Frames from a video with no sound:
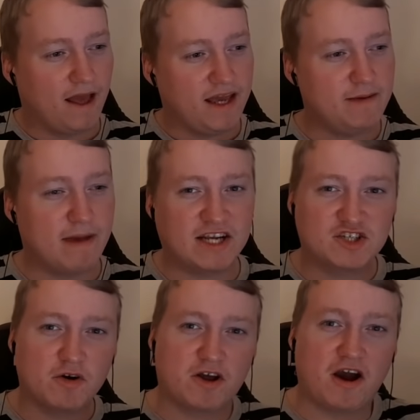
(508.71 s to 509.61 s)
He makes
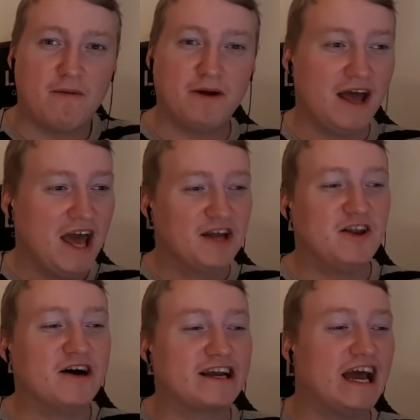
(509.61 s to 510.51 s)
sure to come.
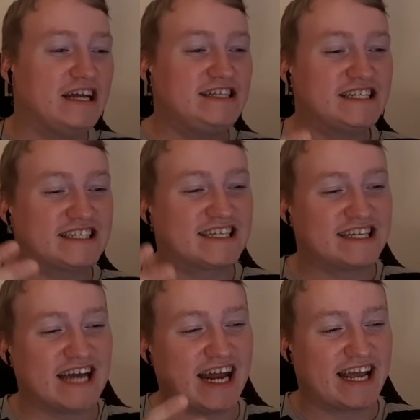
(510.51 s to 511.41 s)
Look. This is a
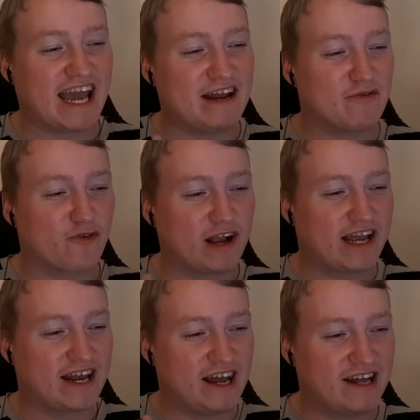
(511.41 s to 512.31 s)
dedicated
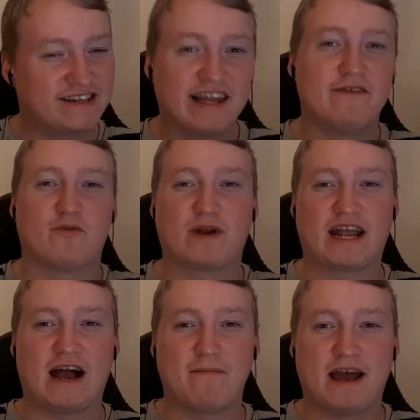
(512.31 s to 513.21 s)
freaking delivery
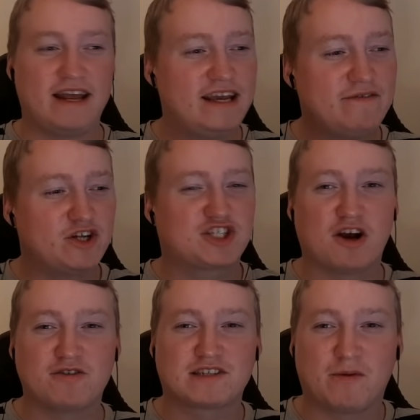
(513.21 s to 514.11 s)
guy, man. He even
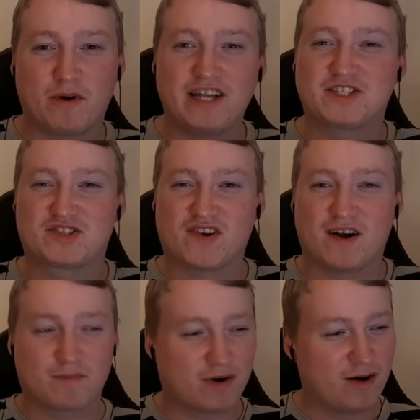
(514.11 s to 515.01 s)
shows up when he's
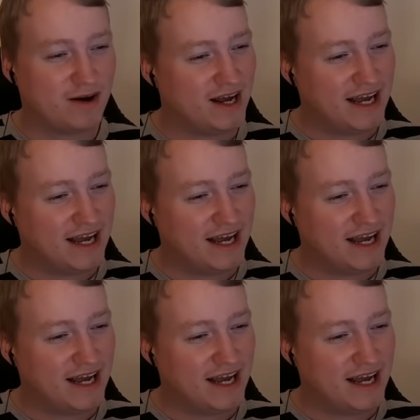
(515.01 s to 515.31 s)
drunk, bro.